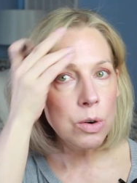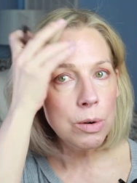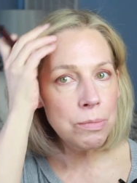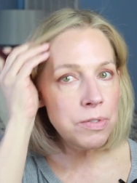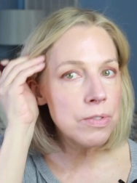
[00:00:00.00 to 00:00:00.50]

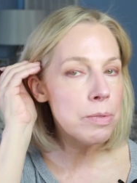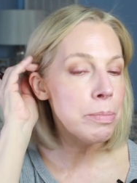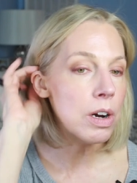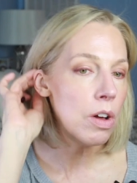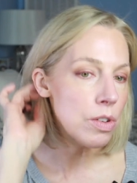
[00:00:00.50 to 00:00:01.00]
oomph,
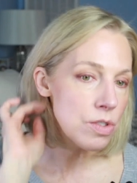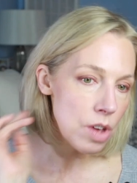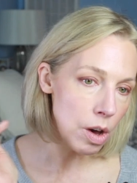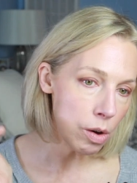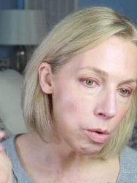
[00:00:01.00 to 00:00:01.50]
but
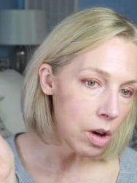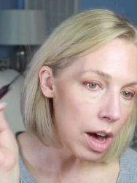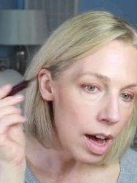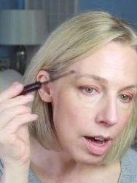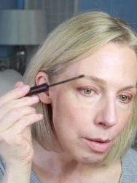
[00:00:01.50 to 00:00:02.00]
also
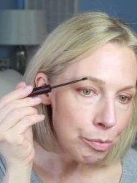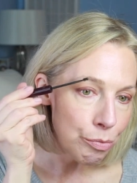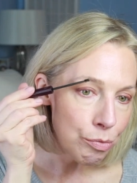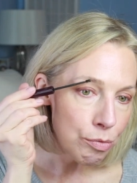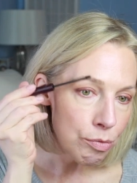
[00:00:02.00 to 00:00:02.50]
um,